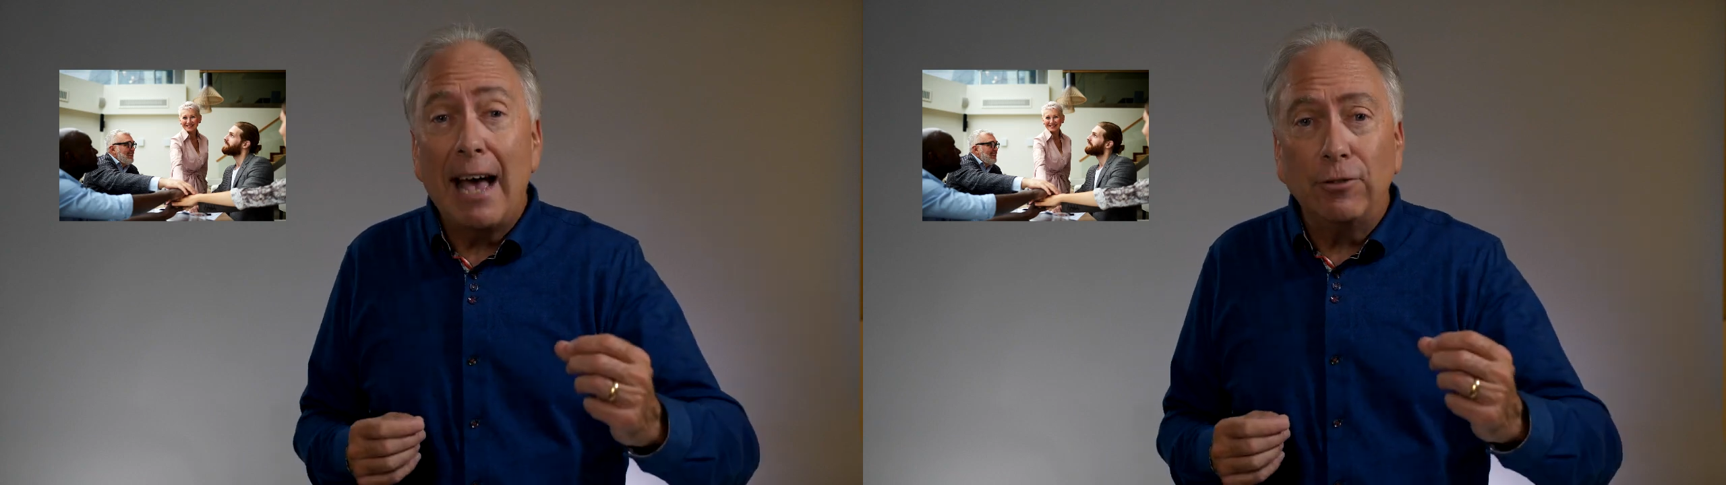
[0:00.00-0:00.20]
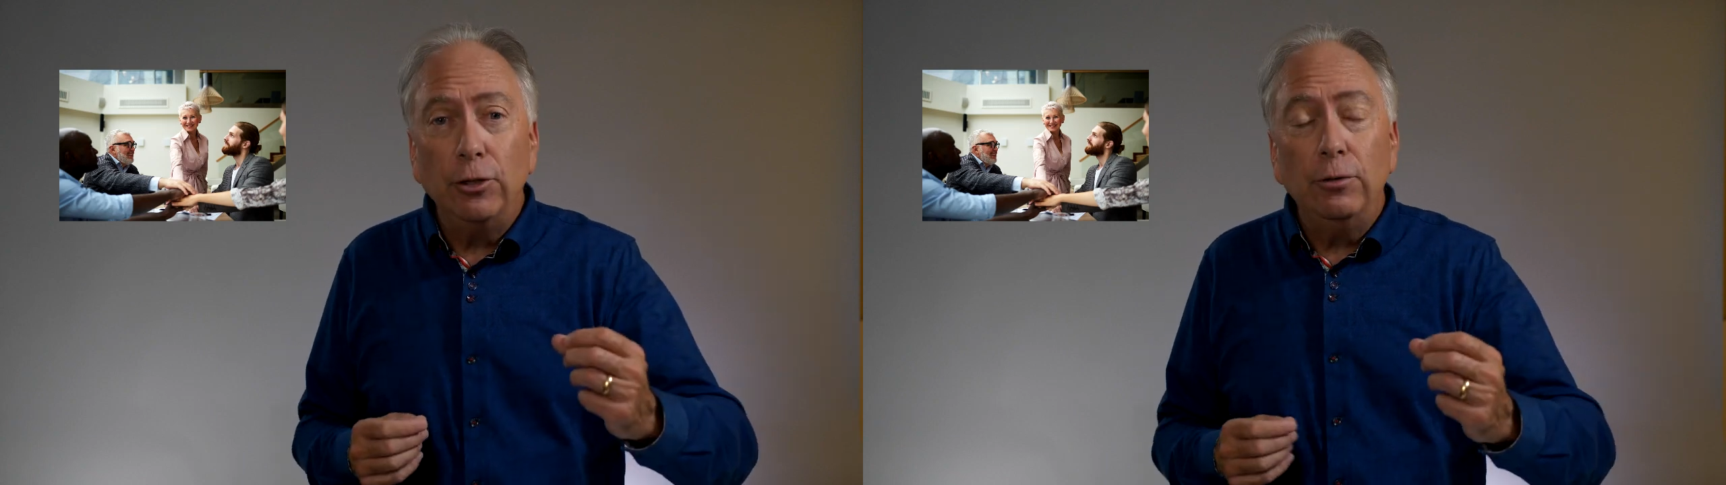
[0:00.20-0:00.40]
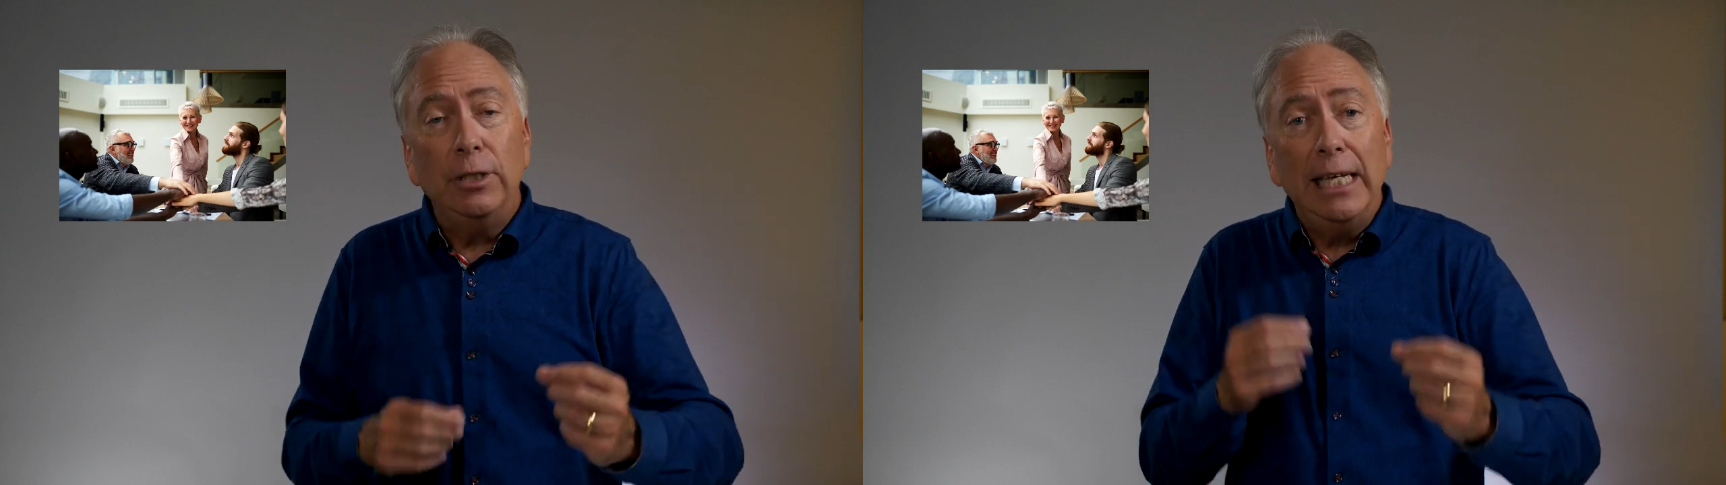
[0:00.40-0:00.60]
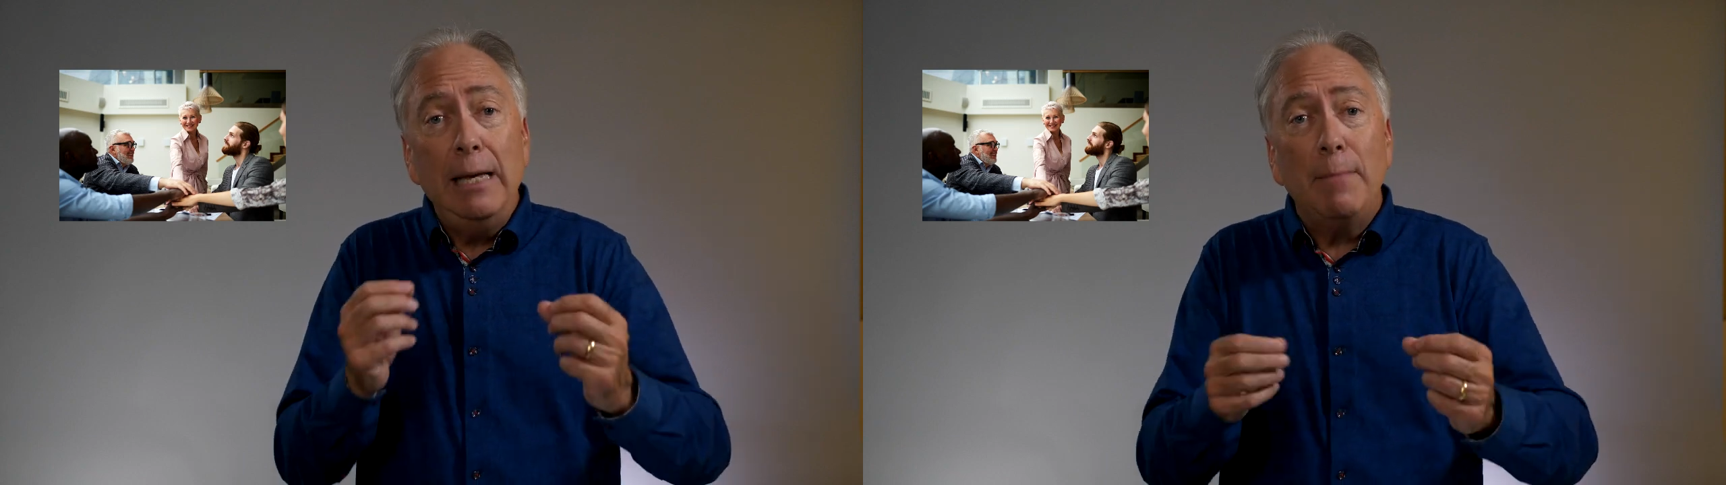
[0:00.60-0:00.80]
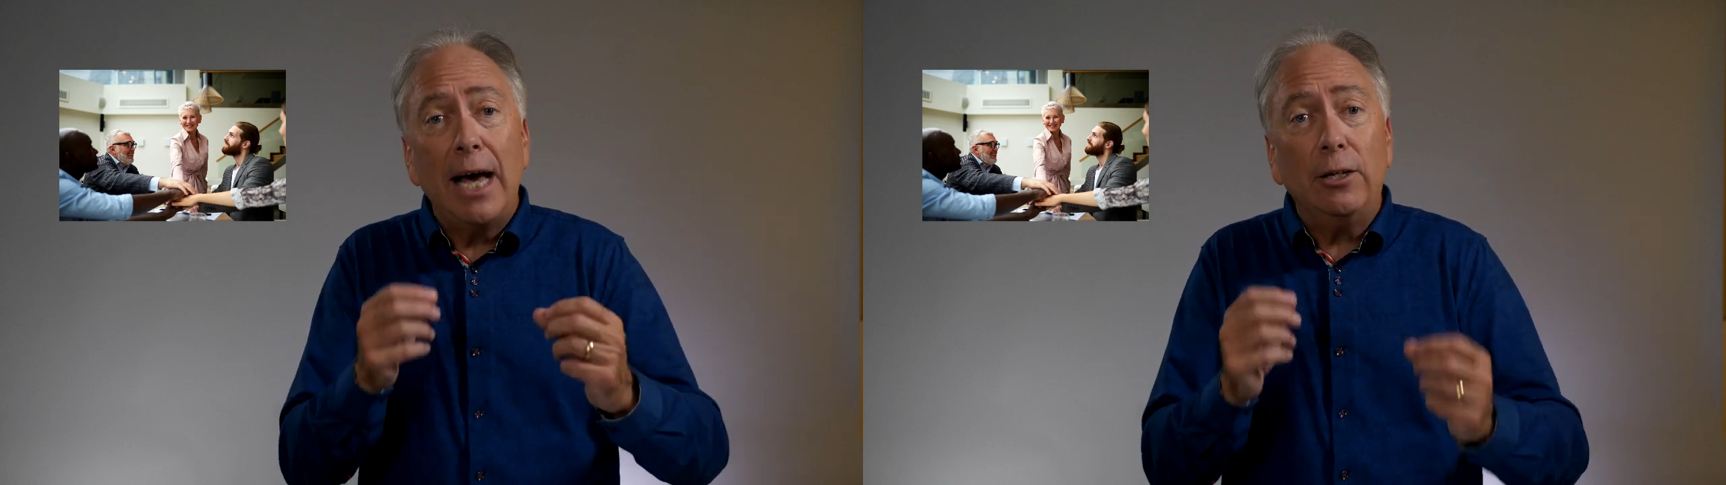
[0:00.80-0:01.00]
afternoon
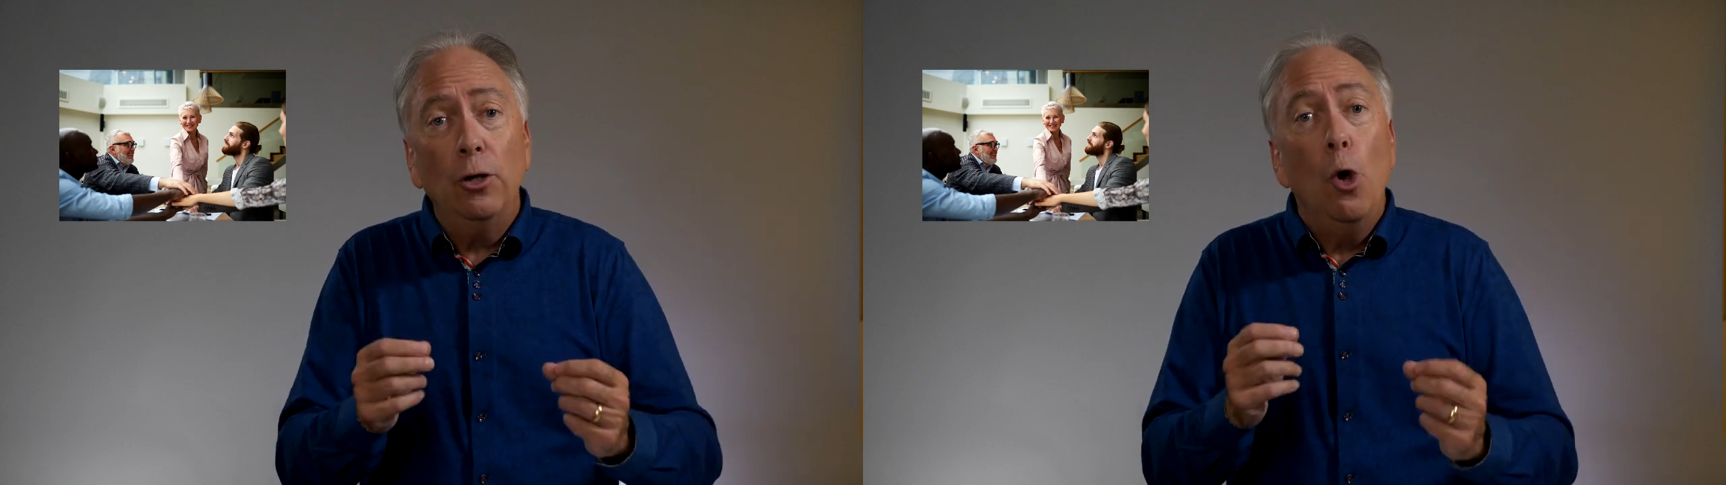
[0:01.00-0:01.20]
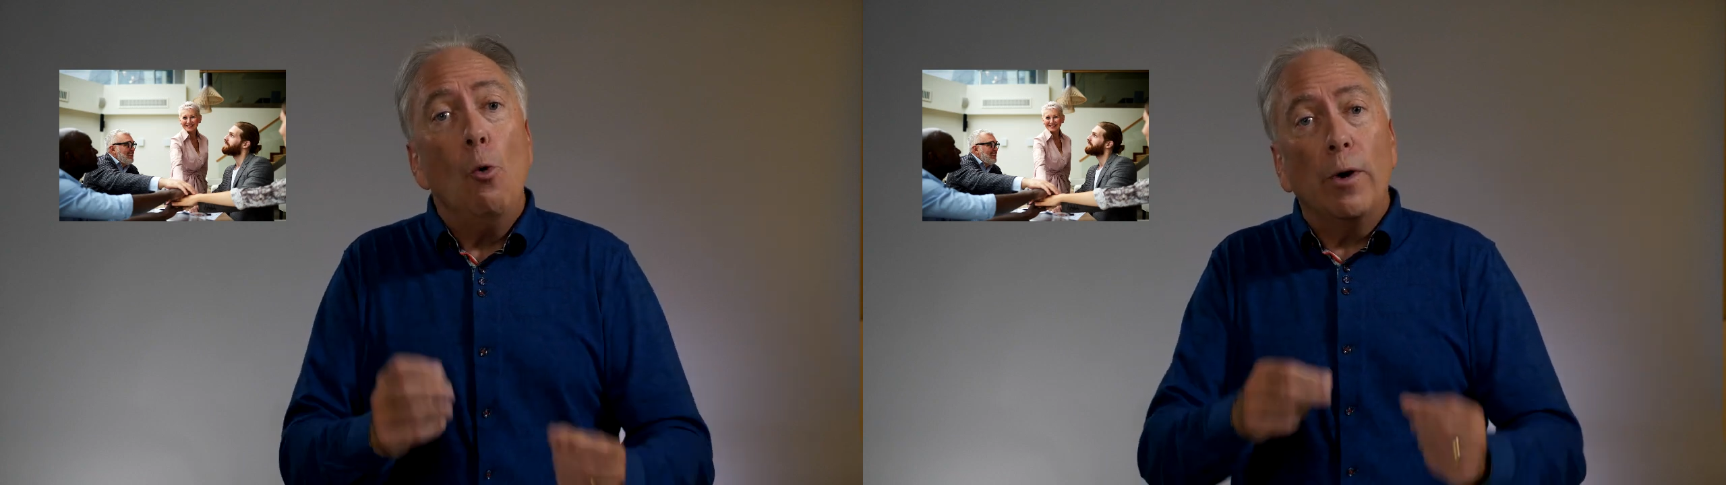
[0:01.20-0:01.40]
team huddle